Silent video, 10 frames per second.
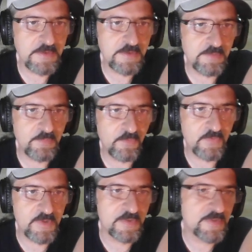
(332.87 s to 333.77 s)

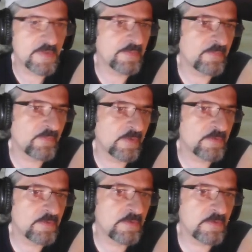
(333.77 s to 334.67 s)
provisions.
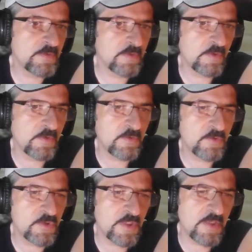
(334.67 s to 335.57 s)
So you
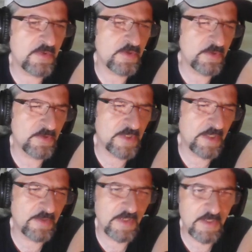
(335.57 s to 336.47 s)
should either use
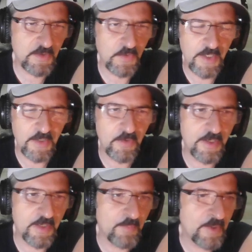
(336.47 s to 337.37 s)
Caretaker or
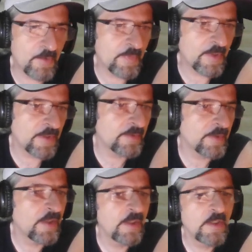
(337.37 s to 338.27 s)
Agora, in my opinion.
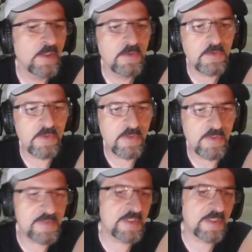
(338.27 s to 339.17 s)
So in
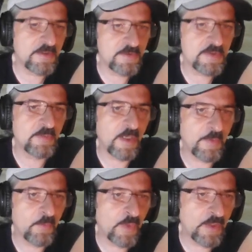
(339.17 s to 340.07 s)
this deck uses, I
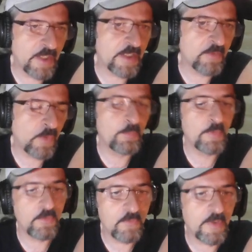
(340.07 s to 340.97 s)
mean, 1 luck and 1
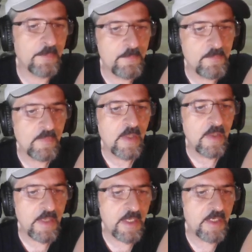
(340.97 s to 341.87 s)
purify.
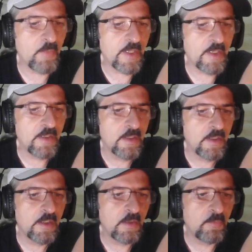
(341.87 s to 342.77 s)
Anyway,
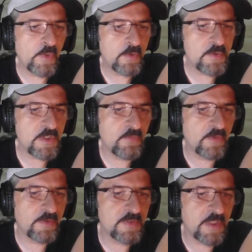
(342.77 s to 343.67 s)
we also have
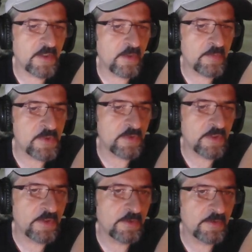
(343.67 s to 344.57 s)
a tech option here.